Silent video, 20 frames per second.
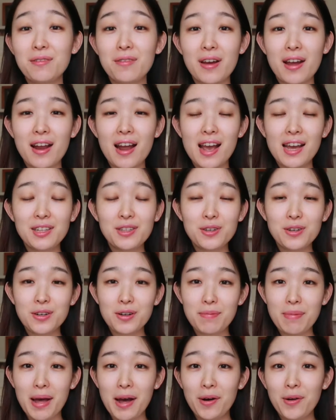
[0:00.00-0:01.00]
where I
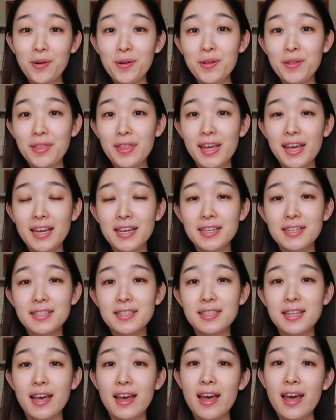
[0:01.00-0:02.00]
talk about all
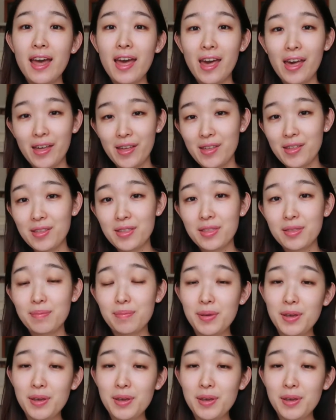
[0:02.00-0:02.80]
things health,